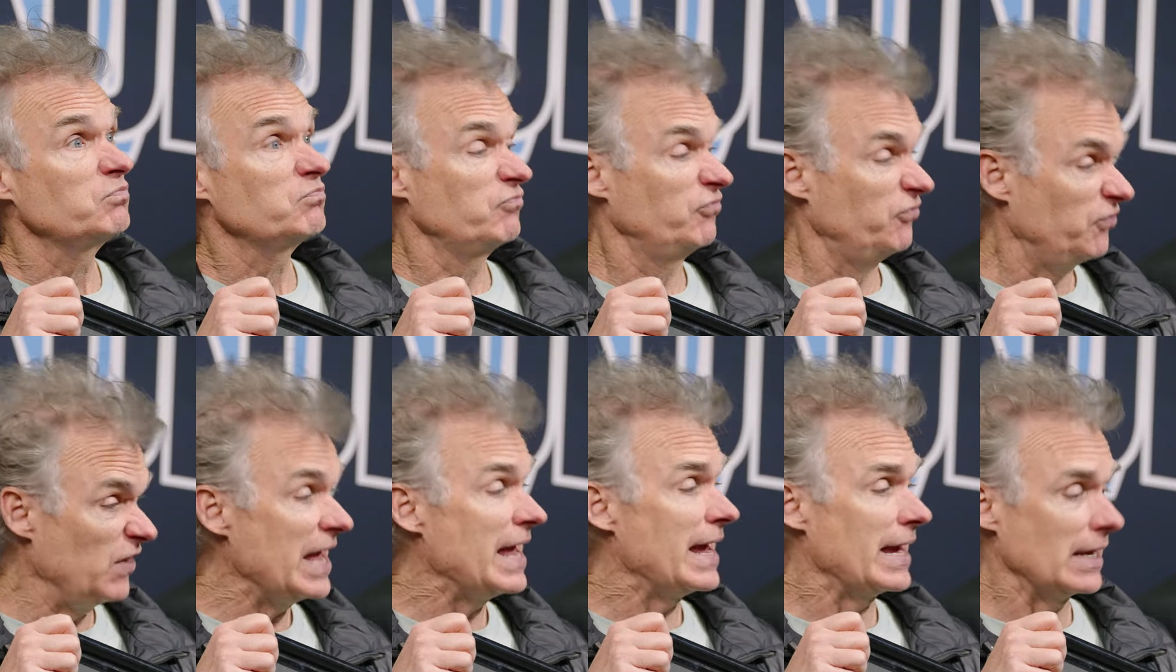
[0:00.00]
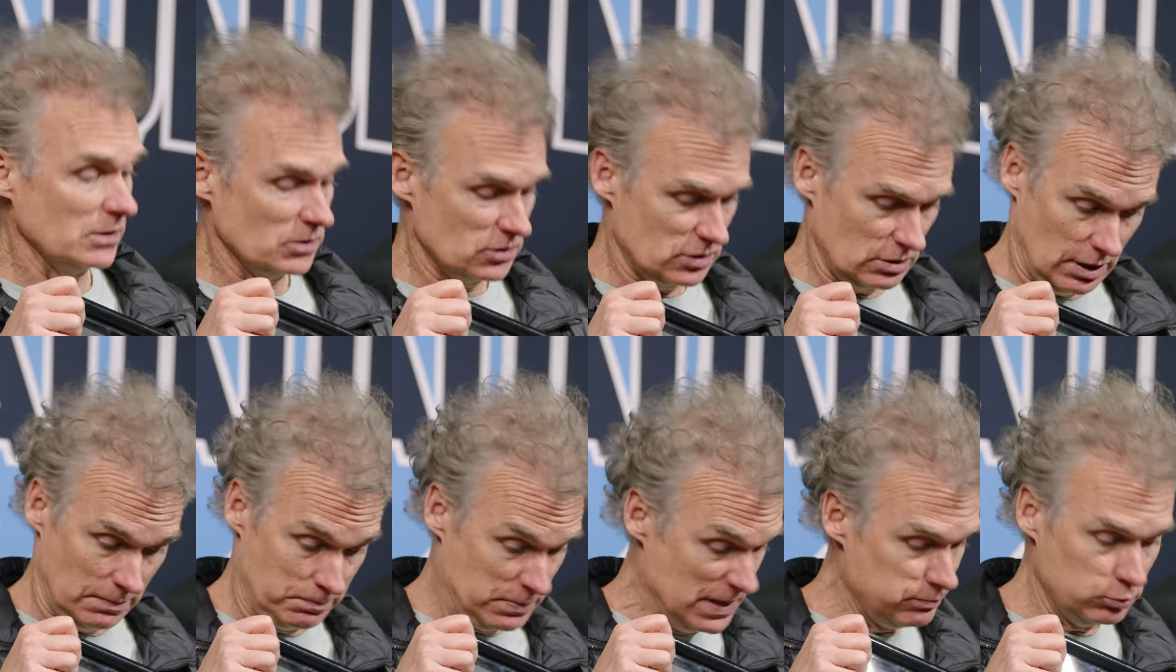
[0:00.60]
fans
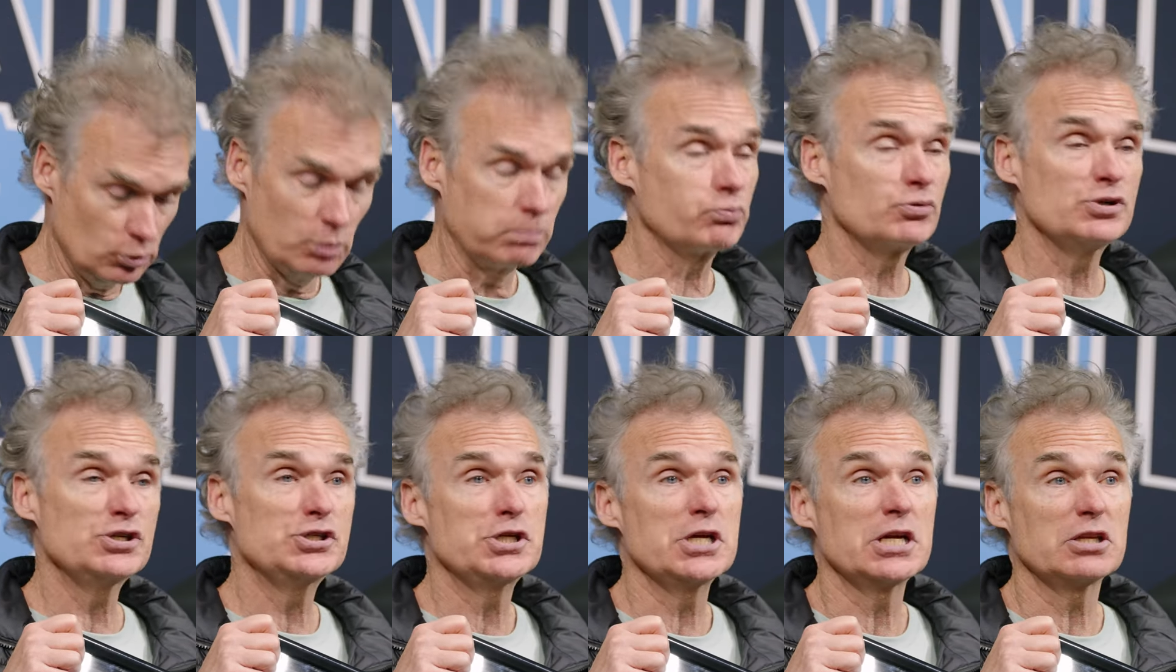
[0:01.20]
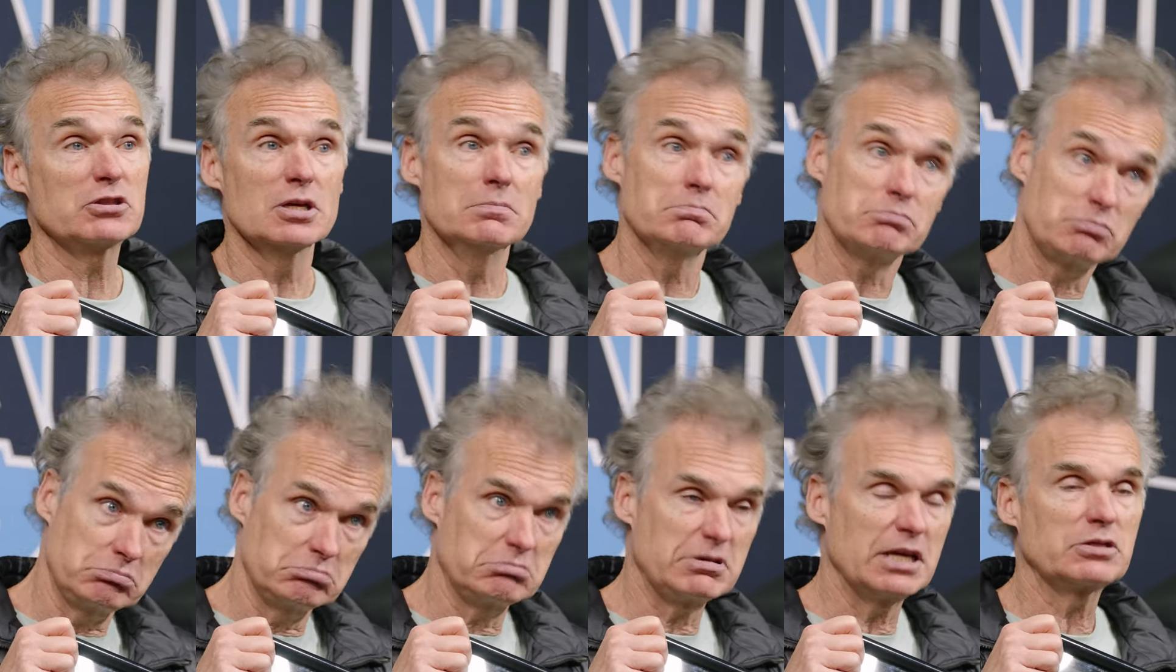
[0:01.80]
and people appreciate them,
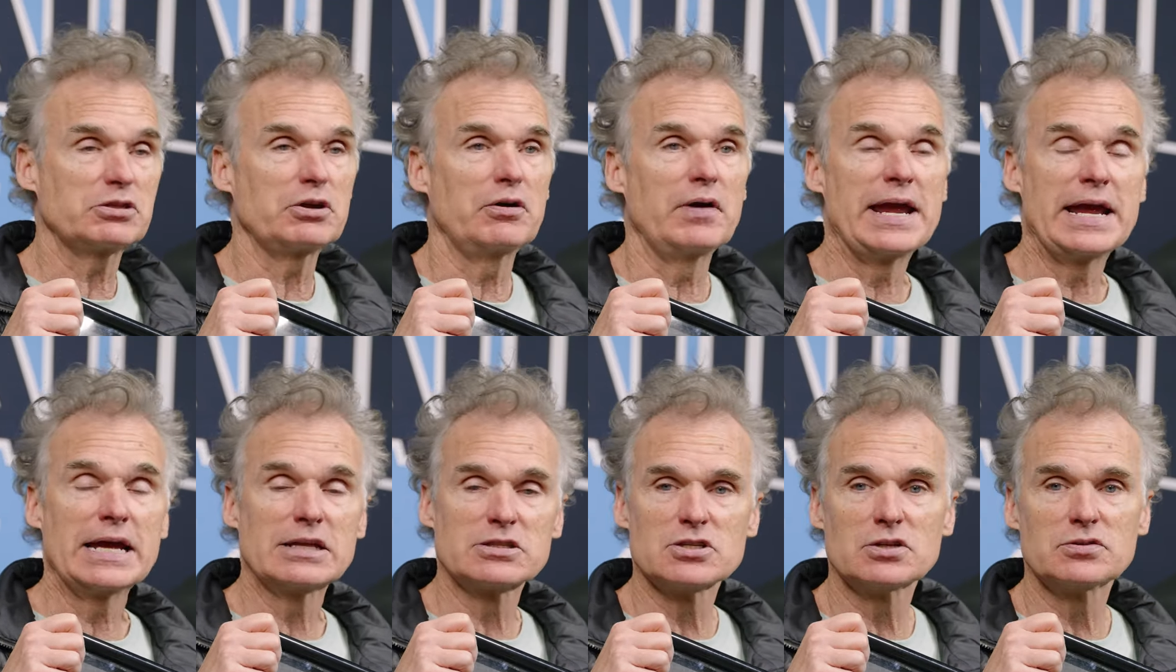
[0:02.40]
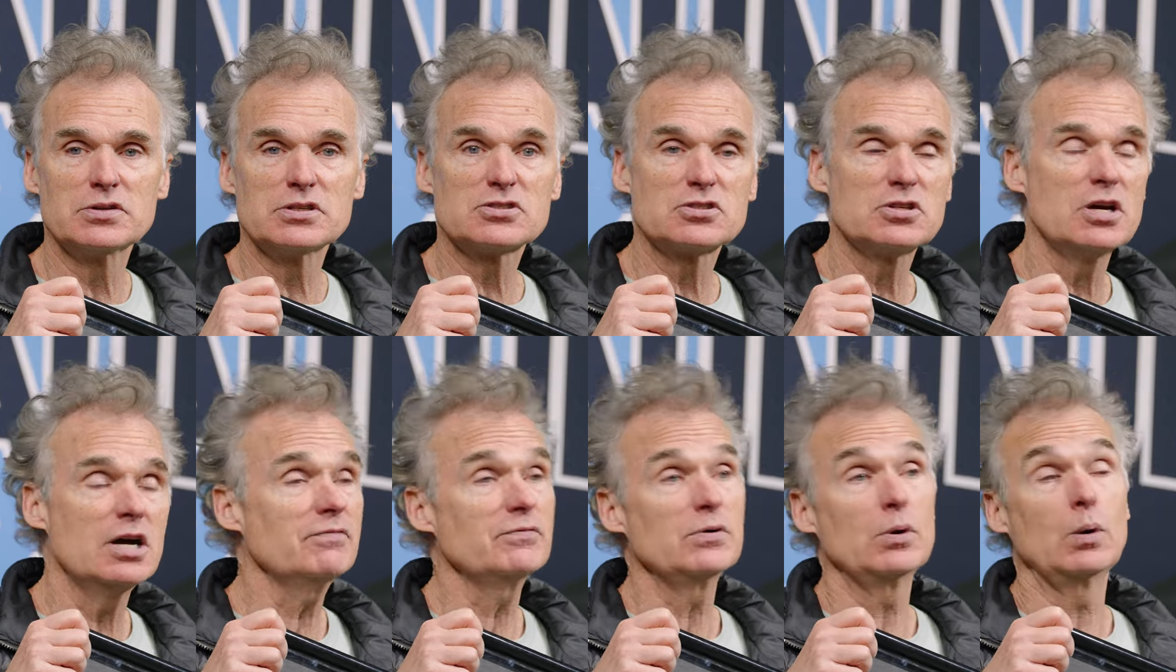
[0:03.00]
get their hands on this
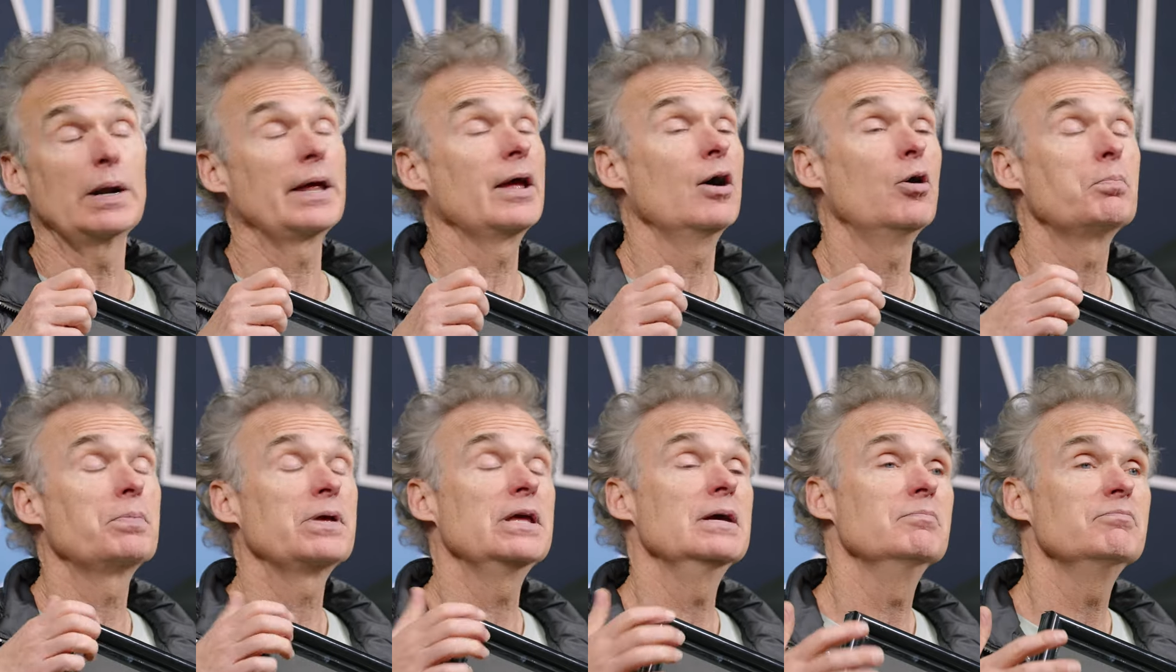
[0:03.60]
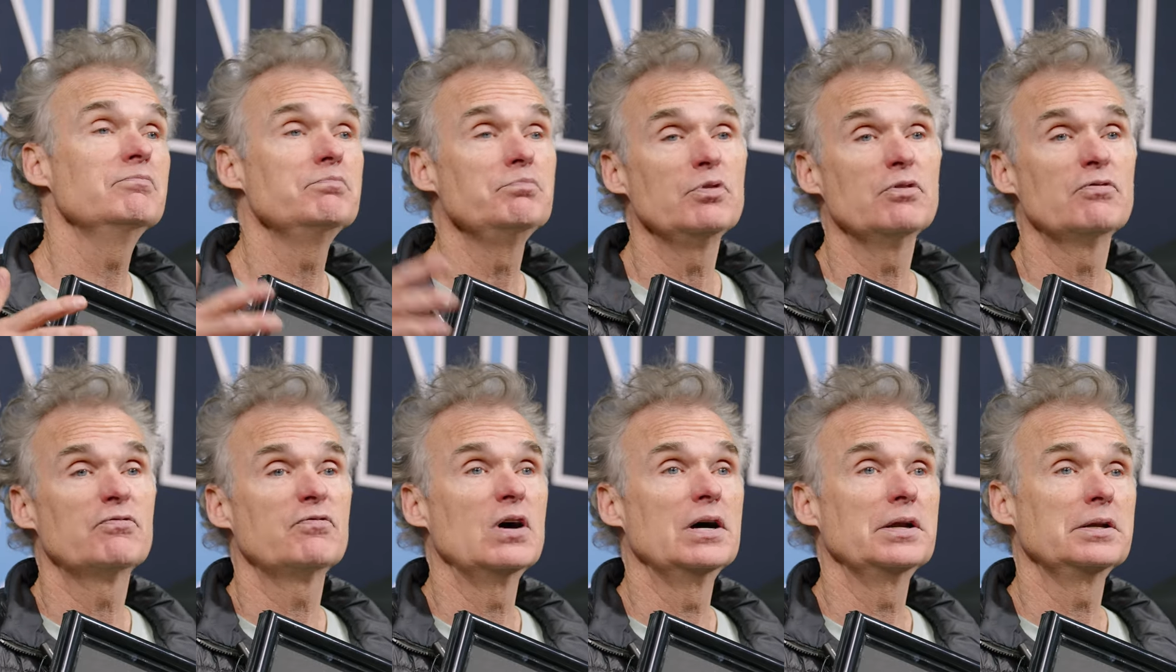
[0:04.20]
stuff, and it would help him
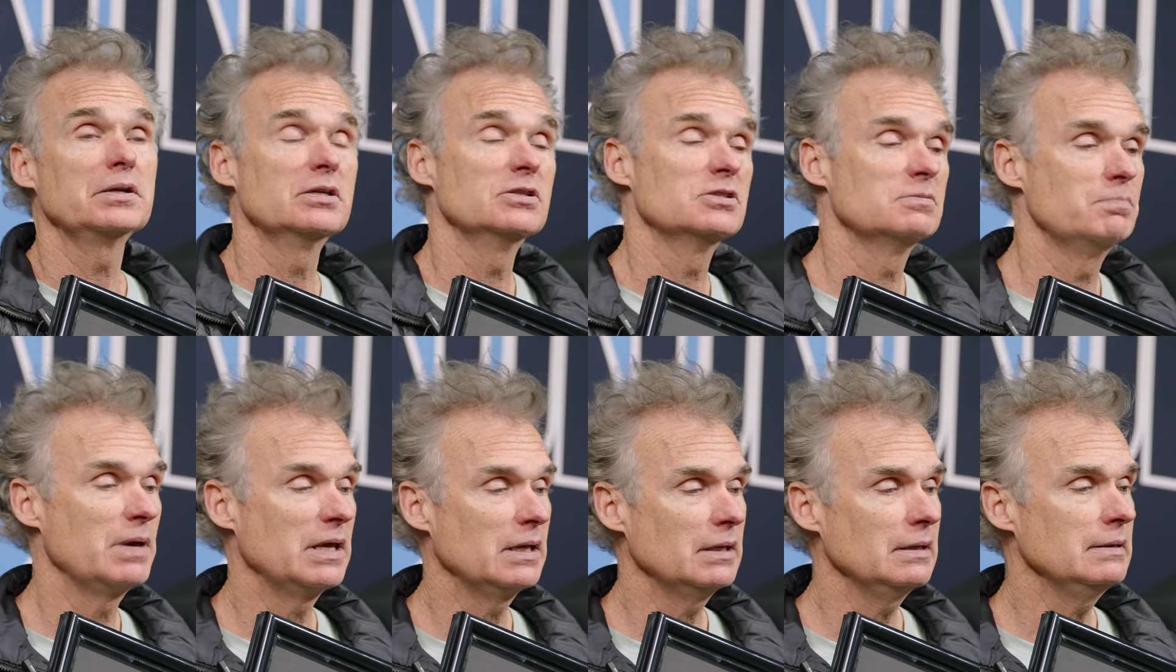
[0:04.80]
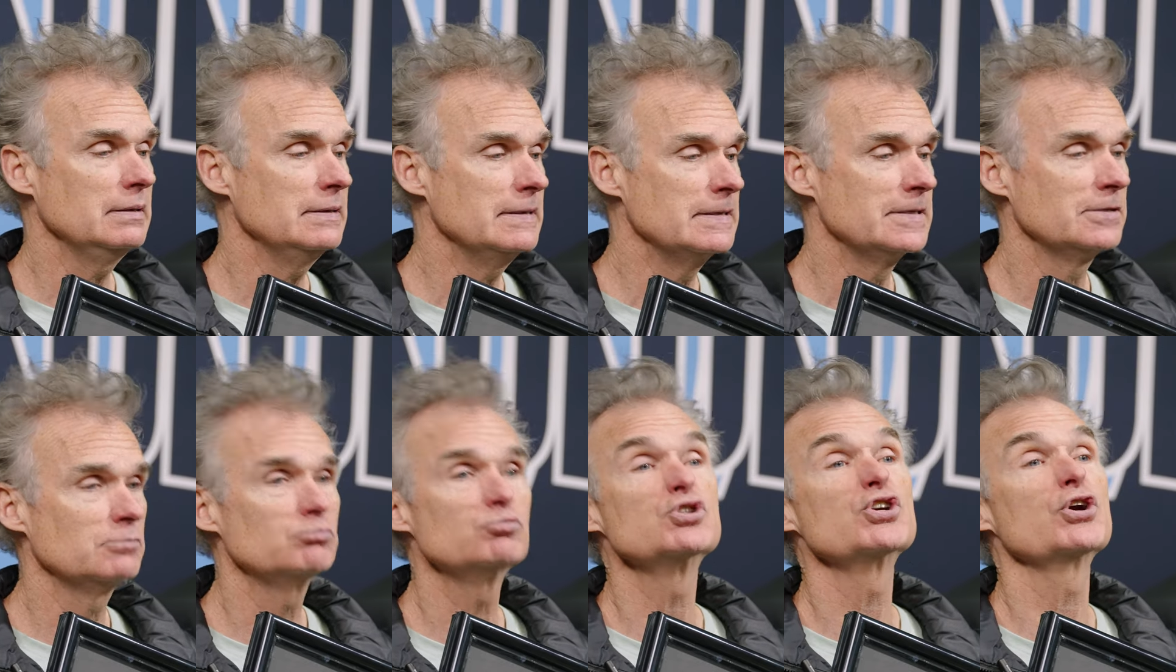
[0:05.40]
fund his many
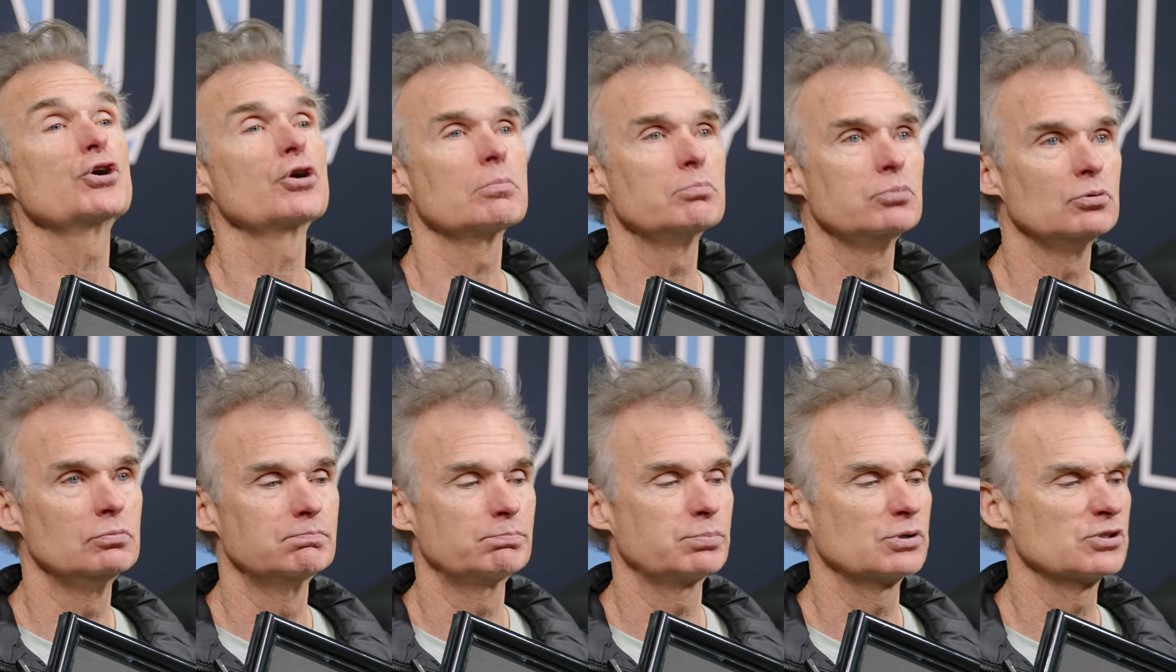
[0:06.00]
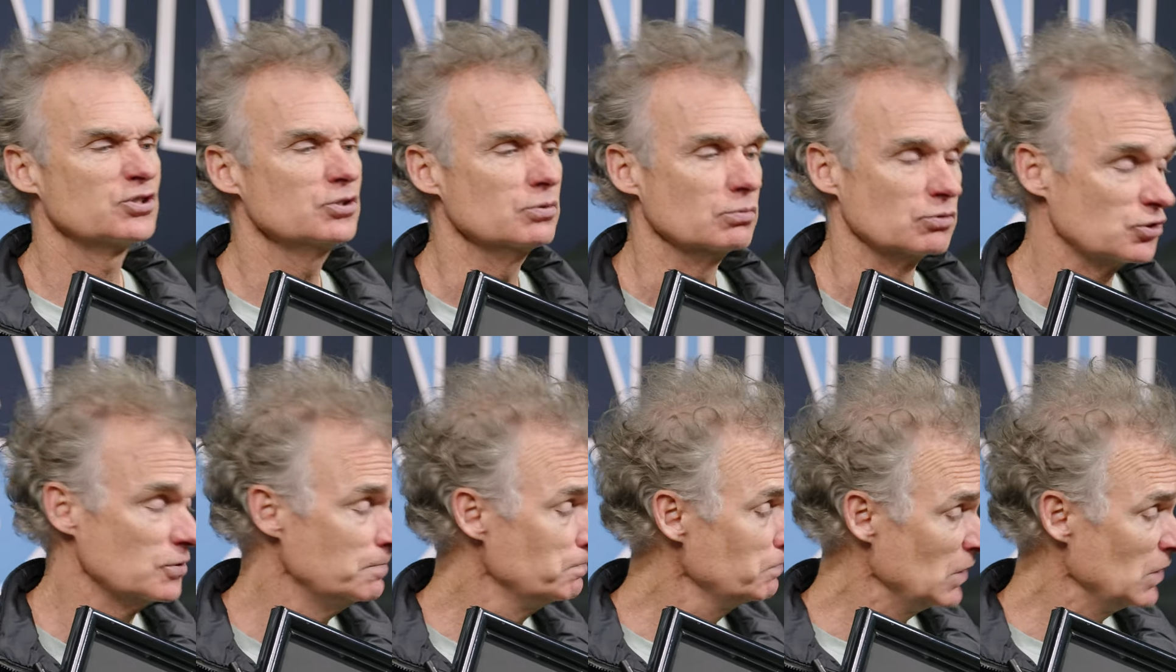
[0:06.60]
charitable pursuits.